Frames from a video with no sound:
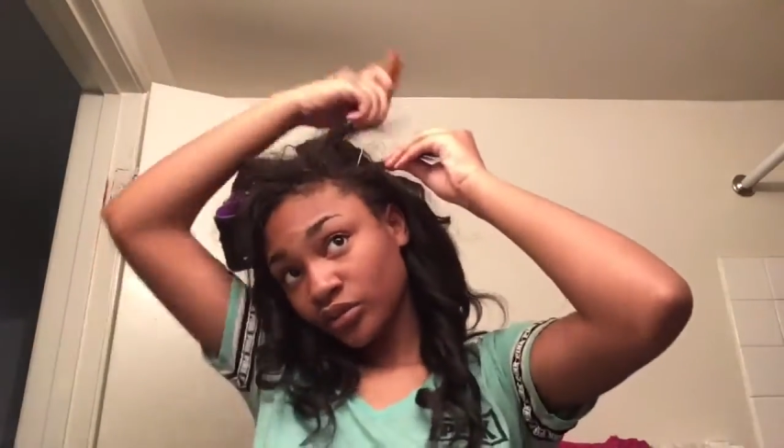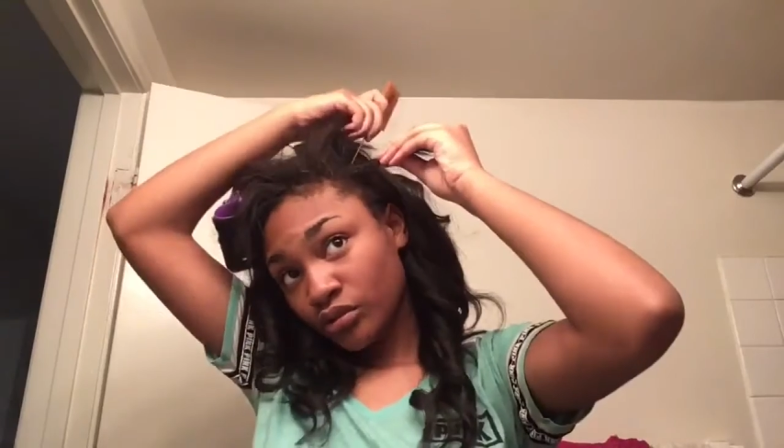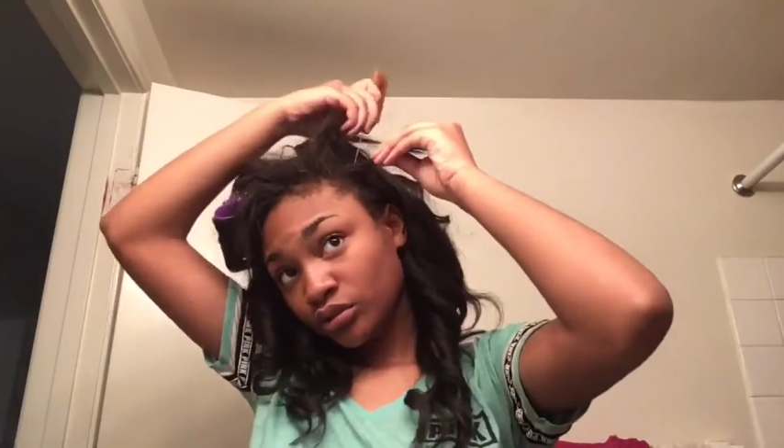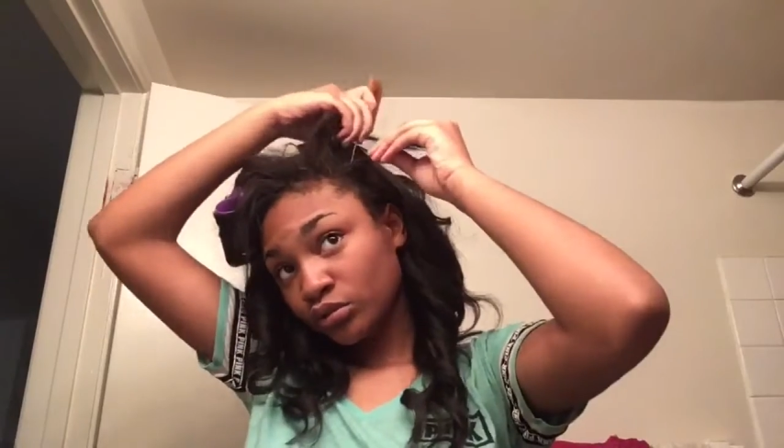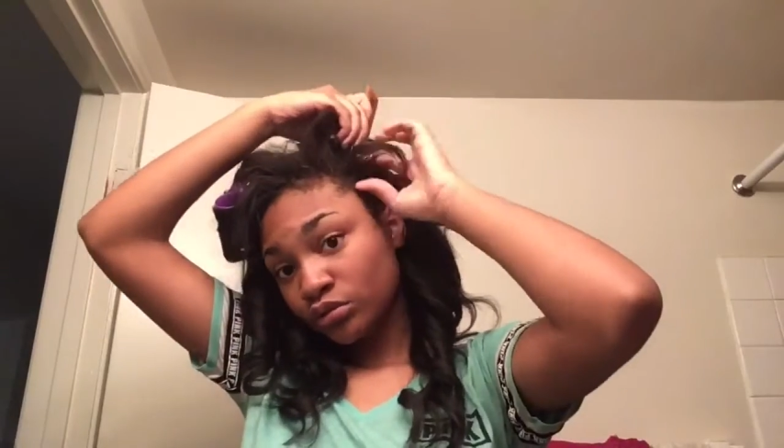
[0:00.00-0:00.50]
but
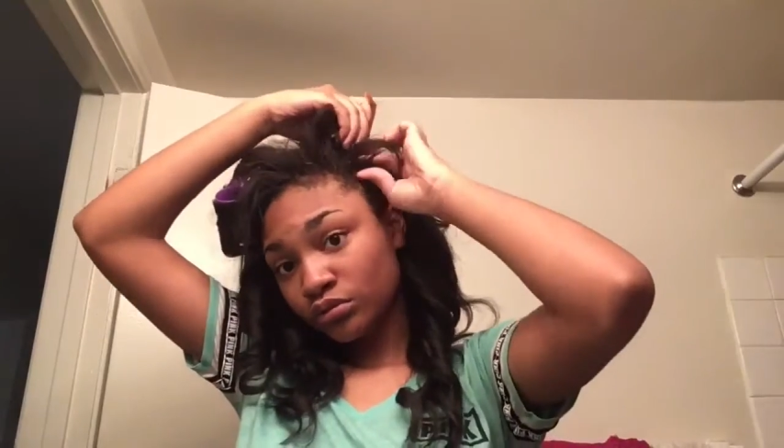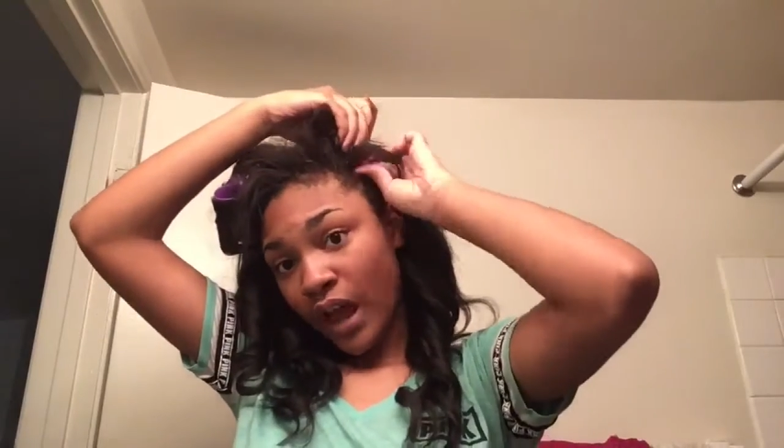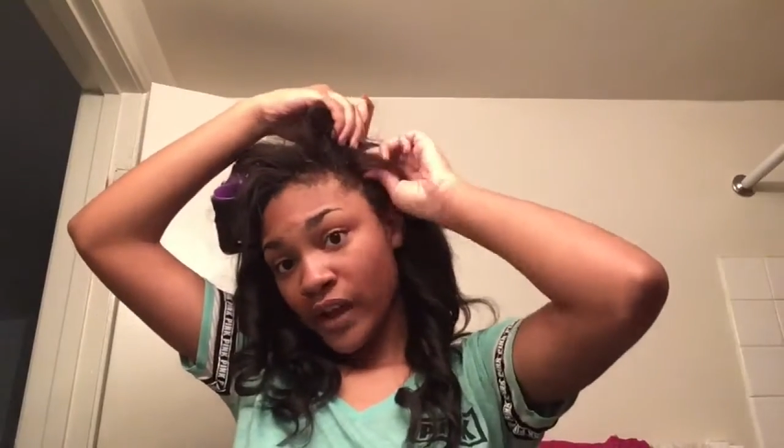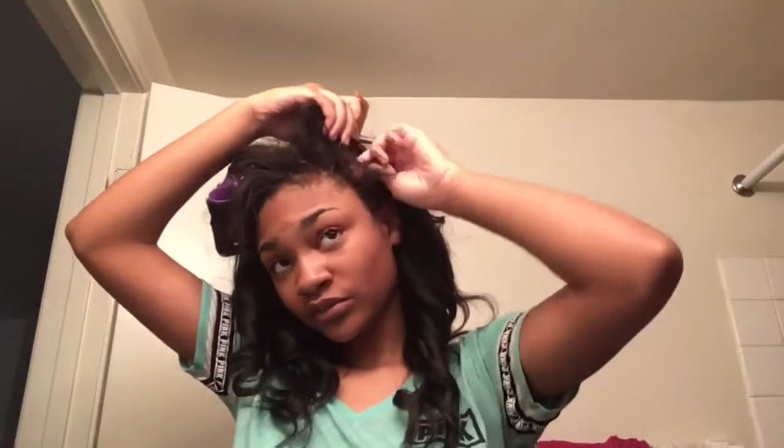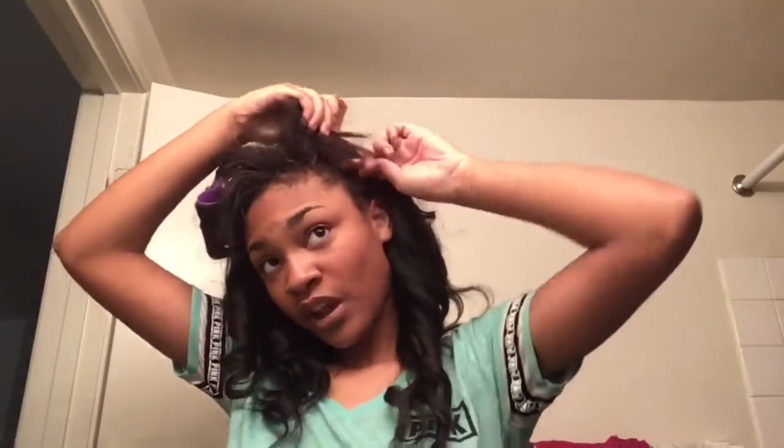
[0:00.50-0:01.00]
not too
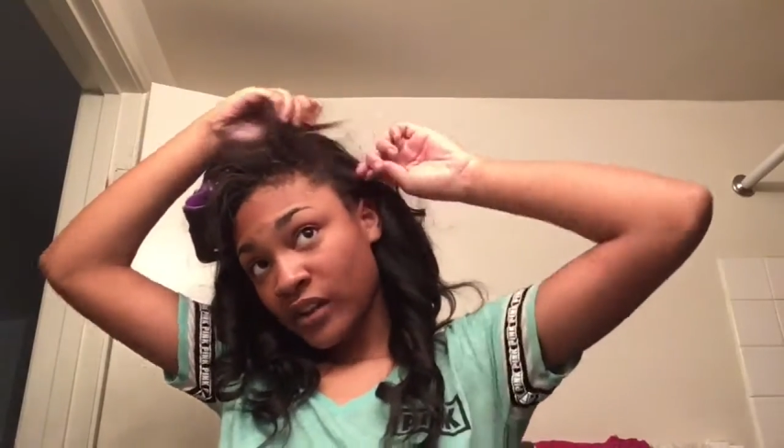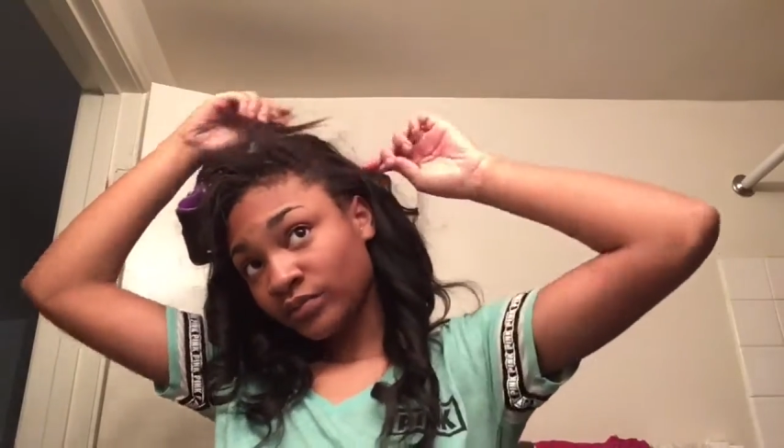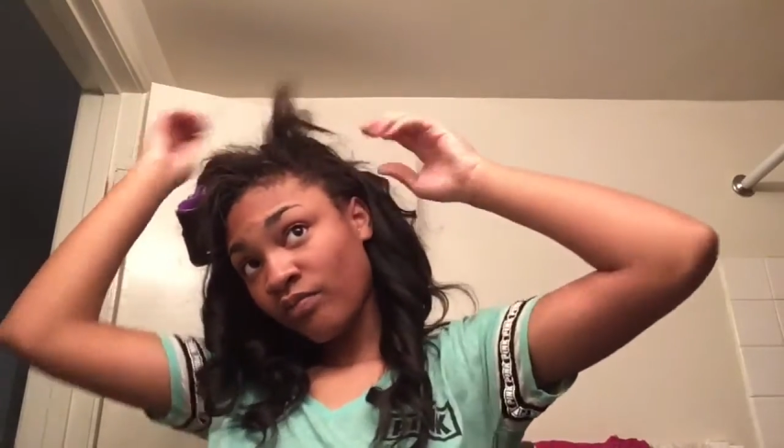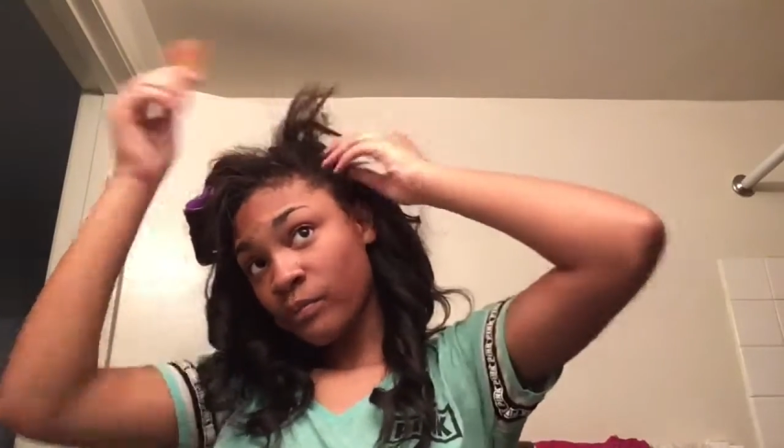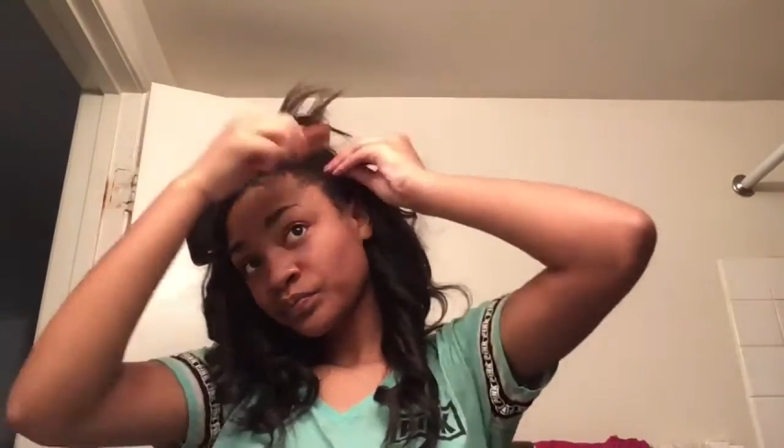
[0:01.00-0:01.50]
thin
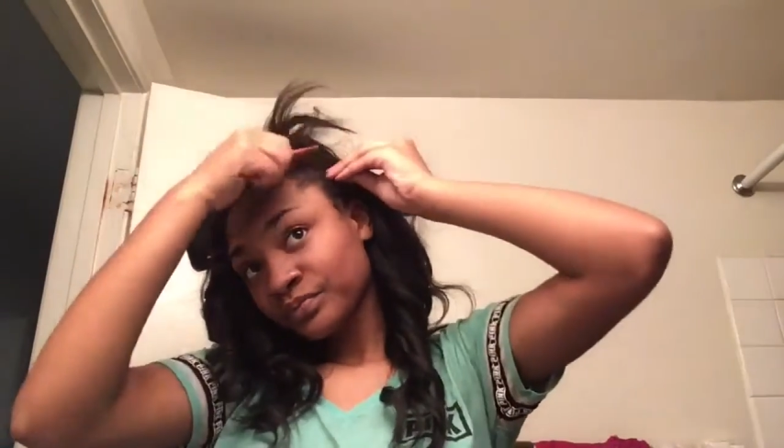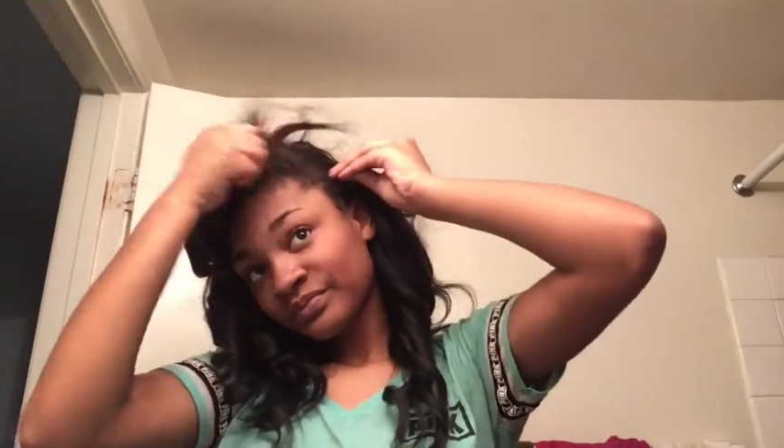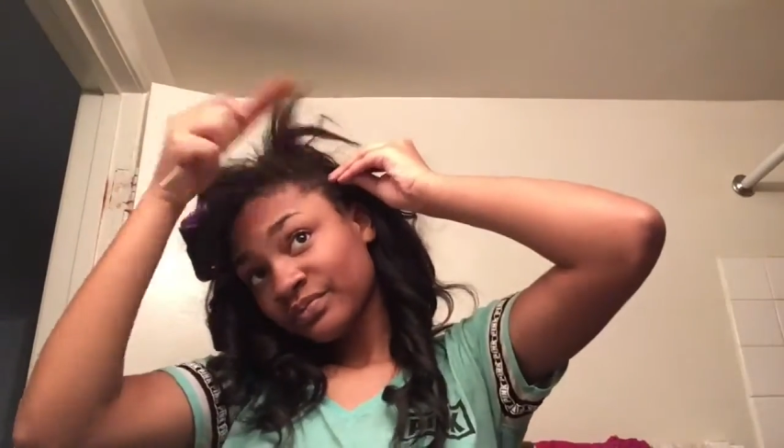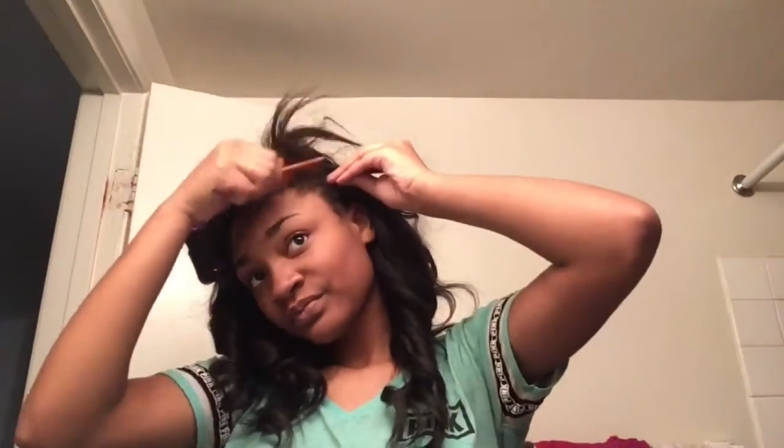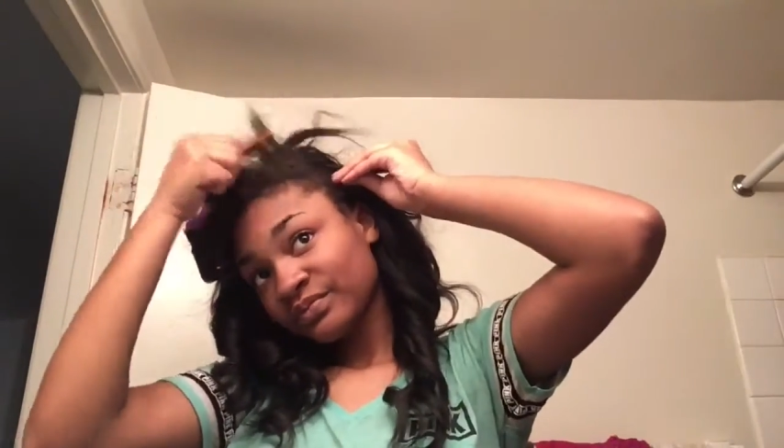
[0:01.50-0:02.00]
pieces that my
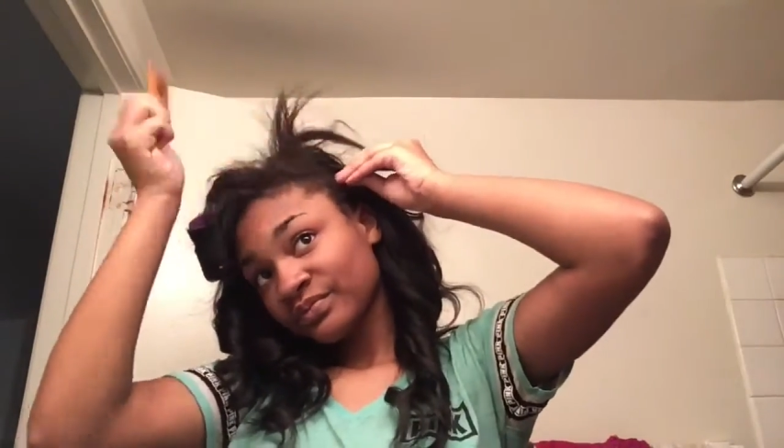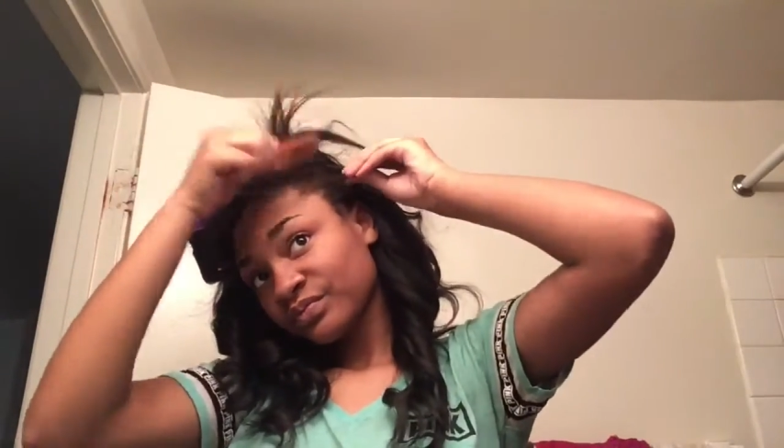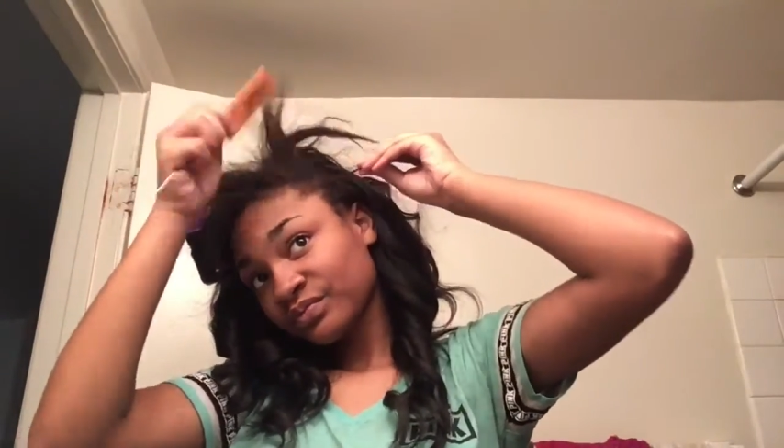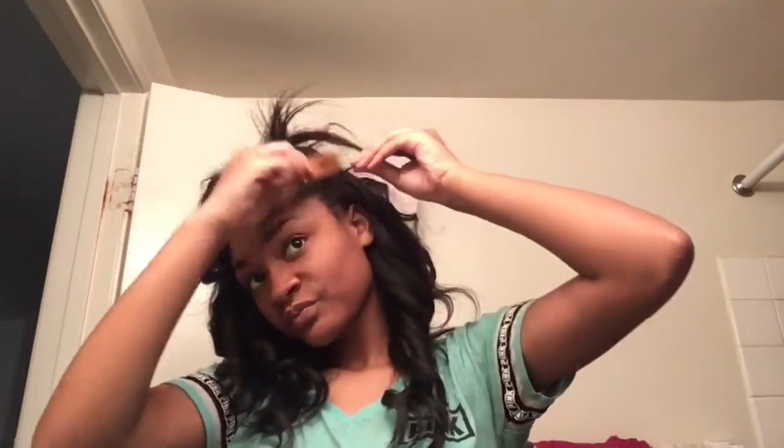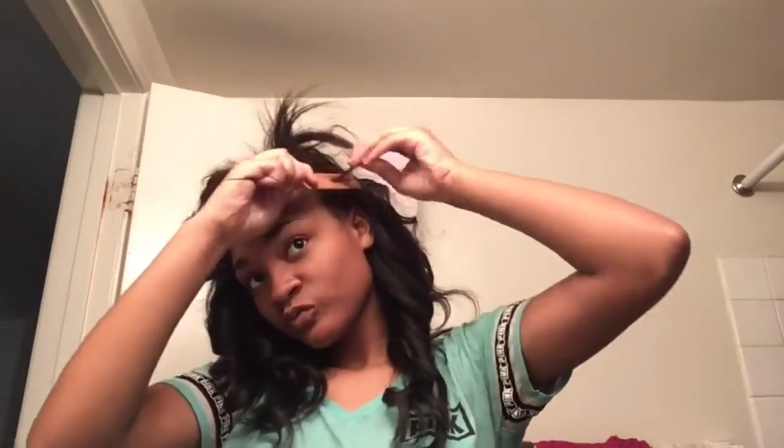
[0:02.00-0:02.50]
hair will
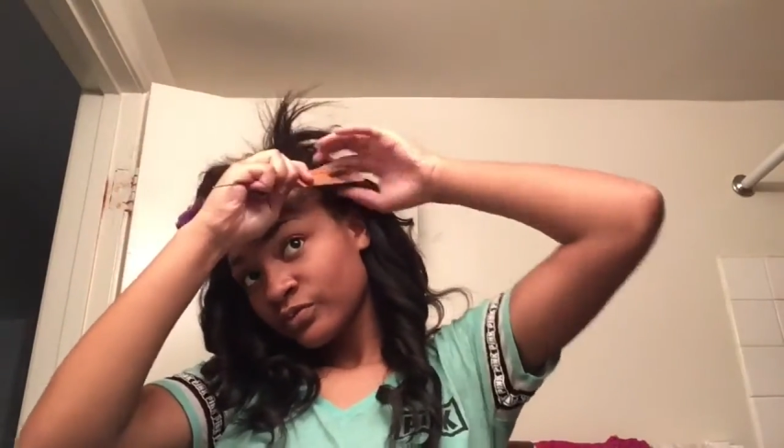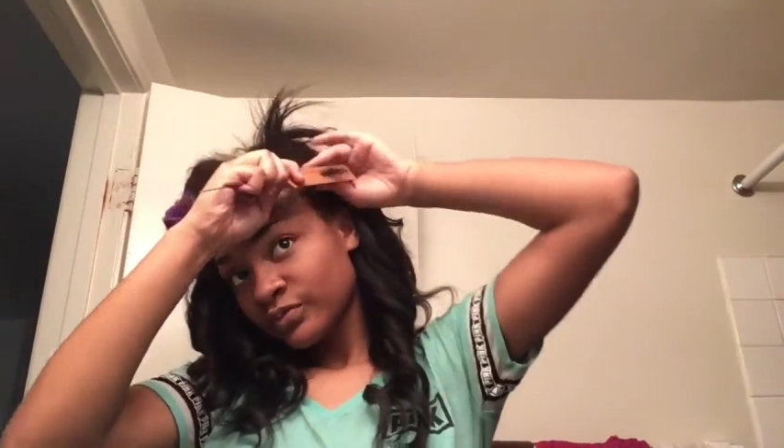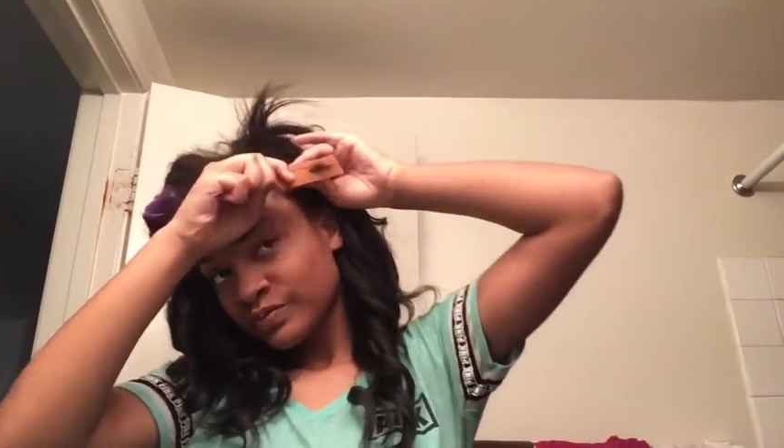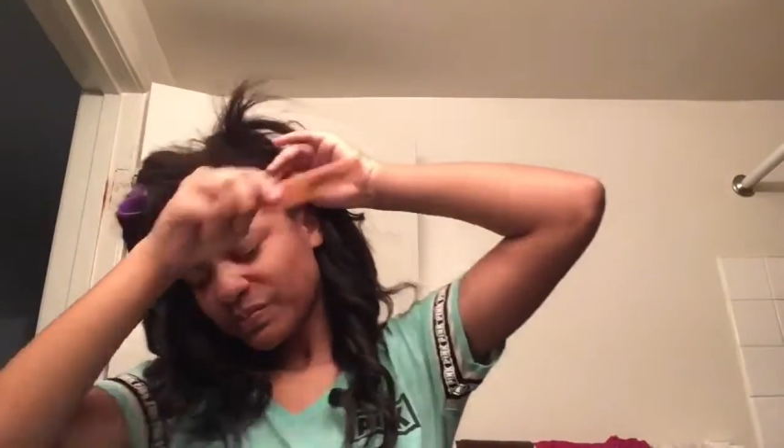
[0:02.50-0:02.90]
break off.